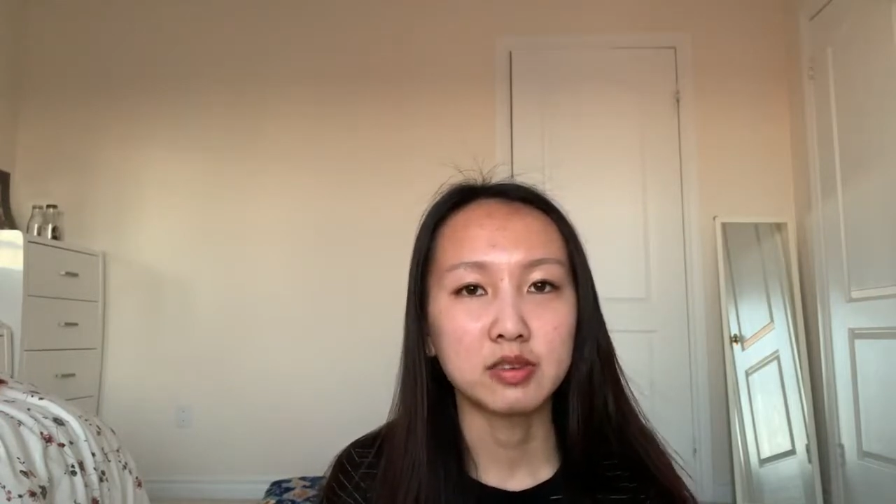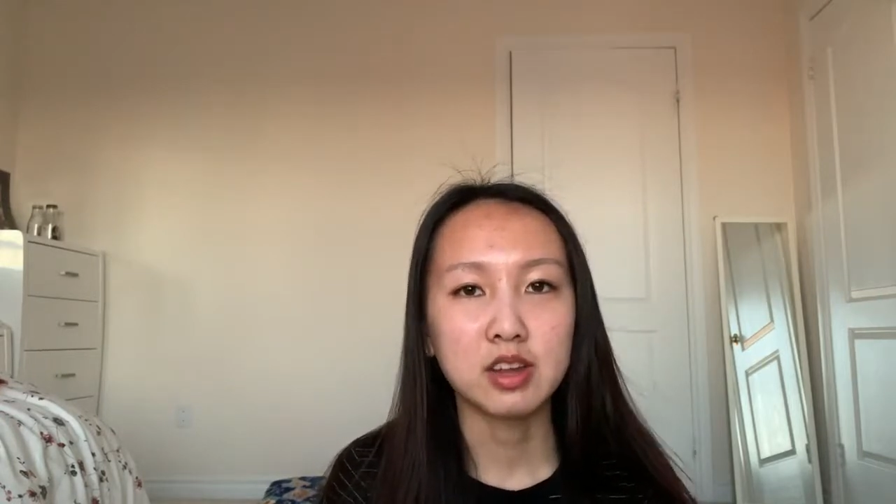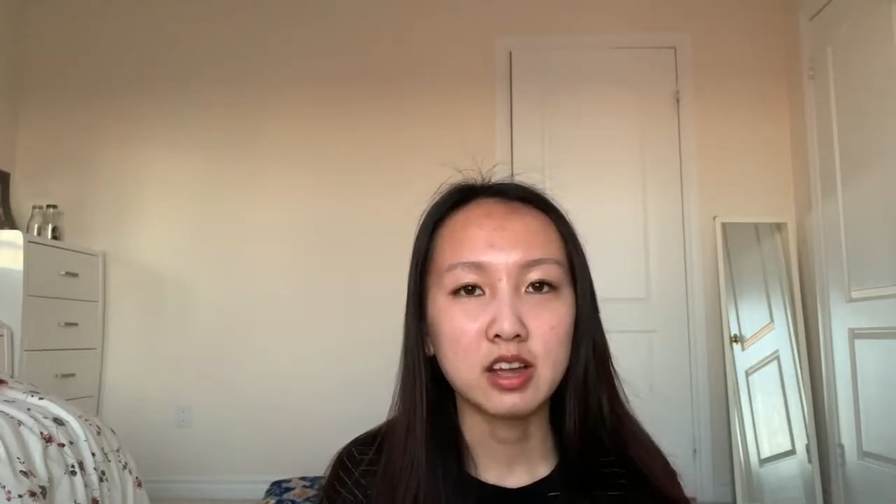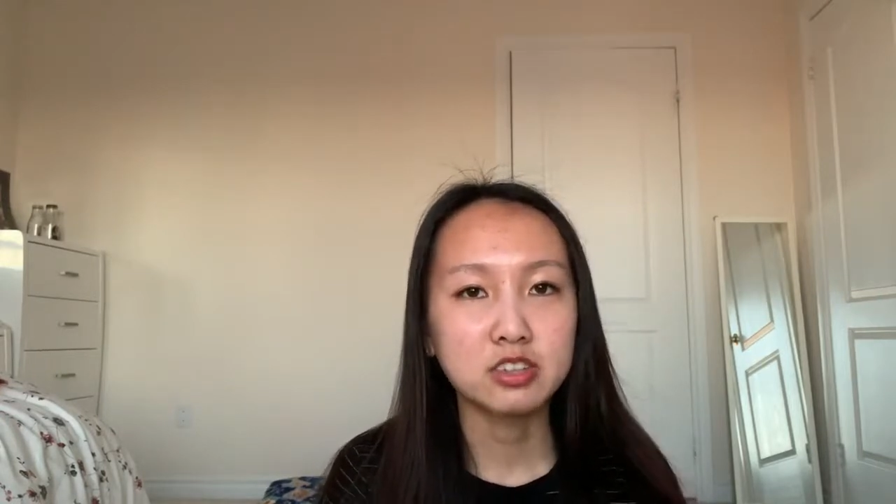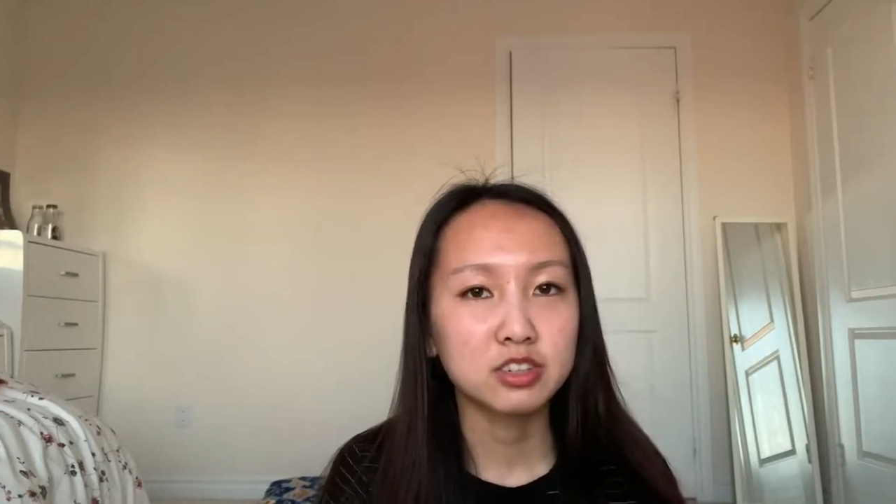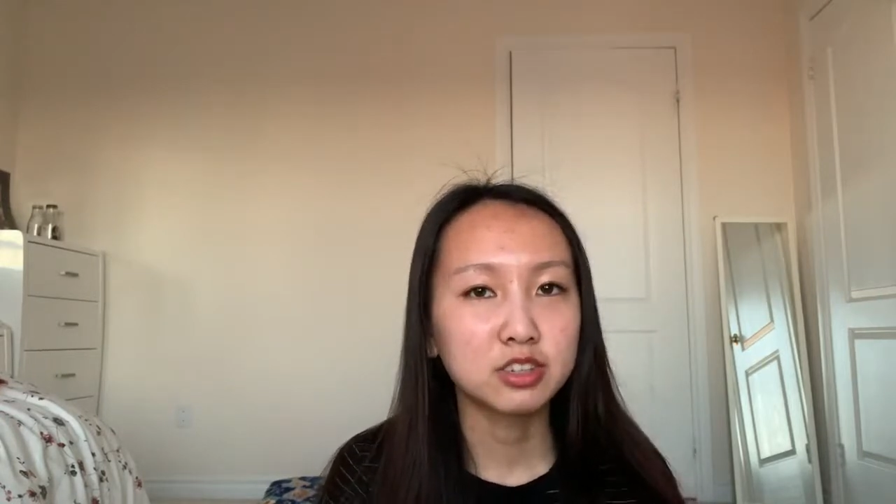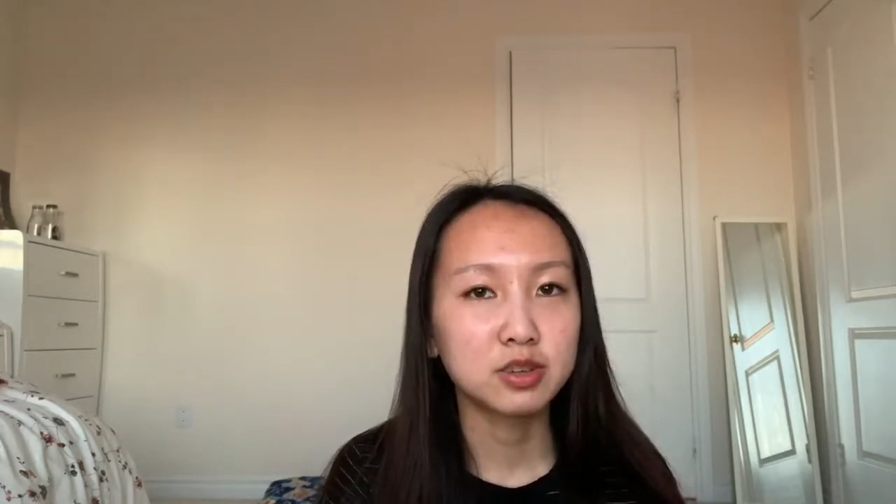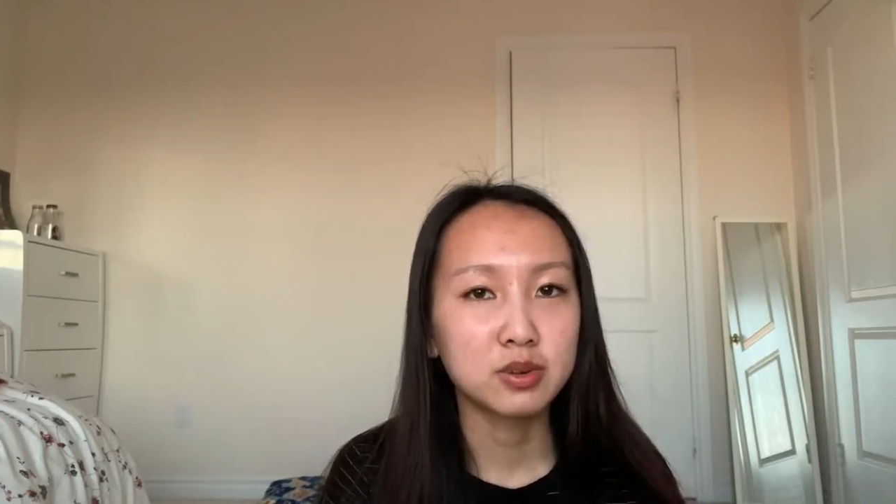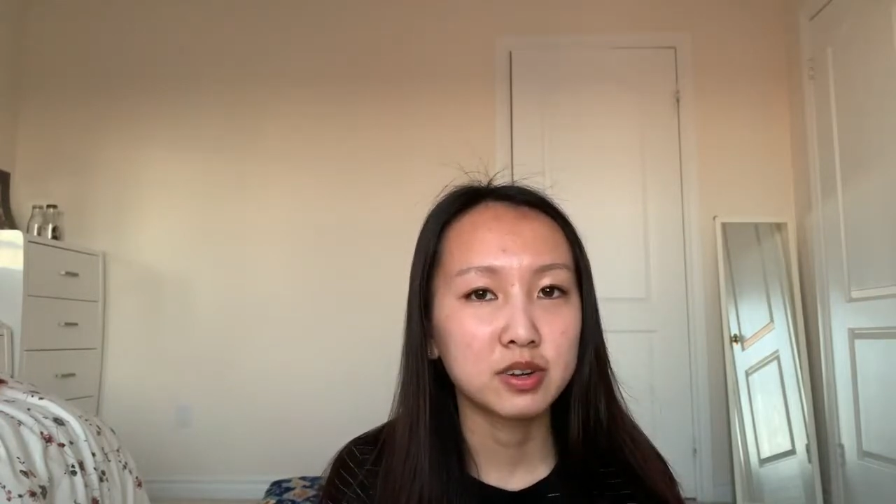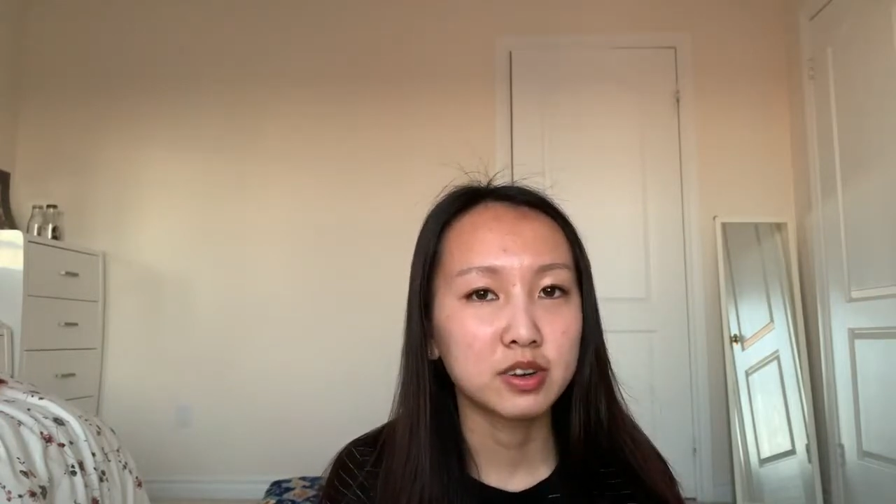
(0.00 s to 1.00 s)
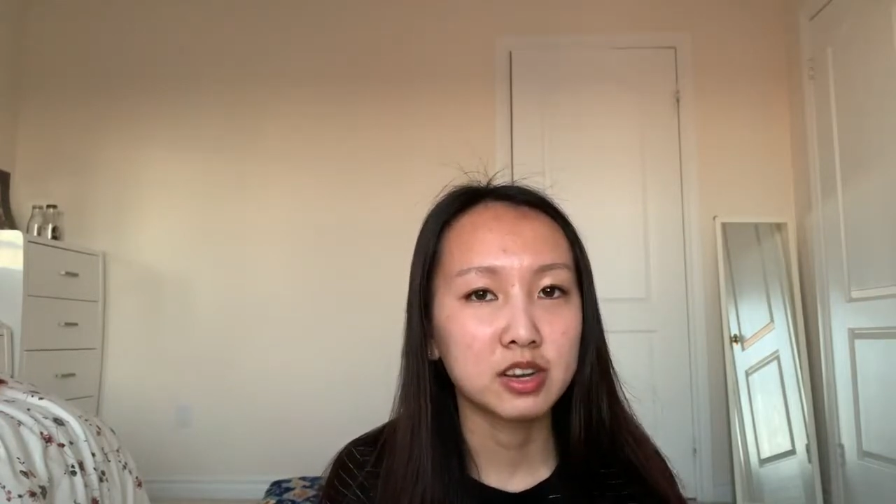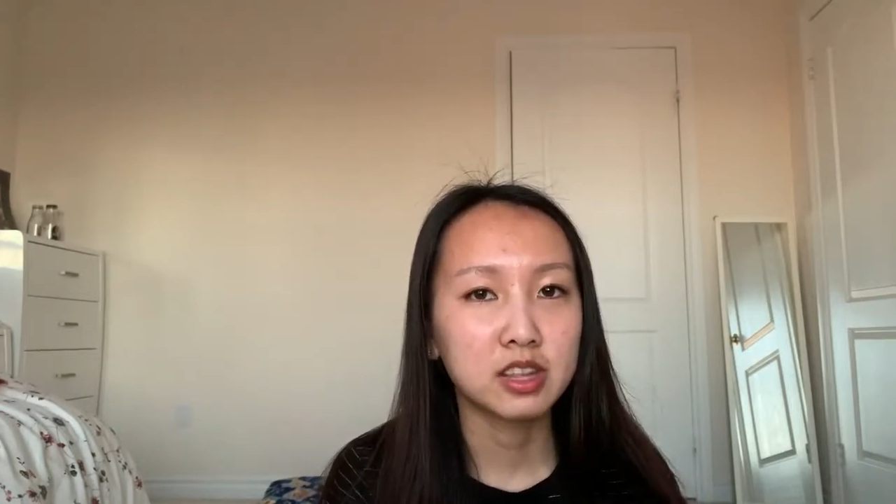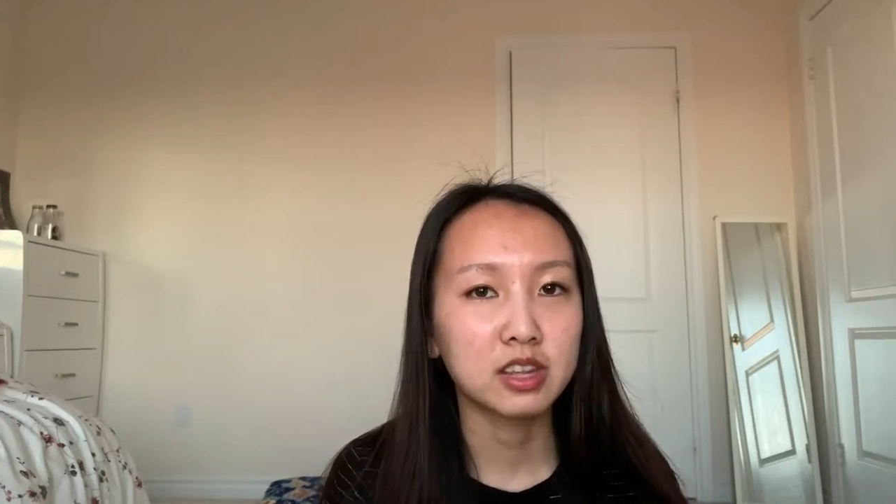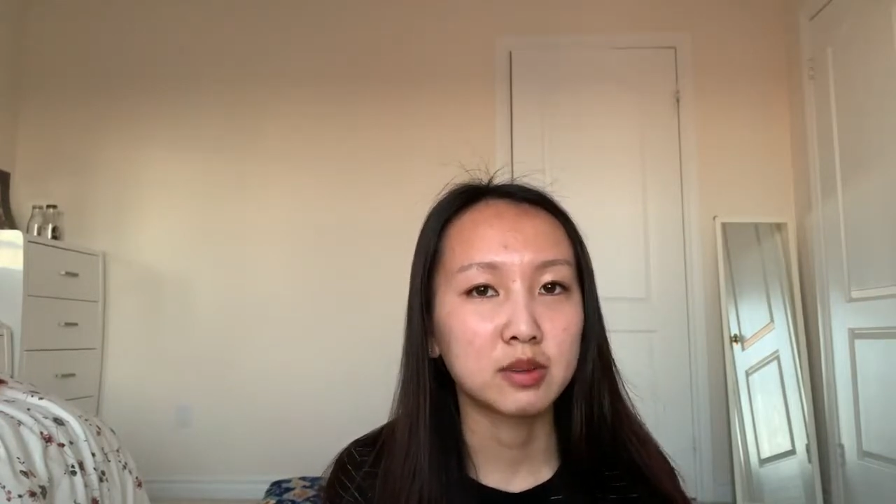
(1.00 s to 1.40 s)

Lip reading: reactions to it or anything.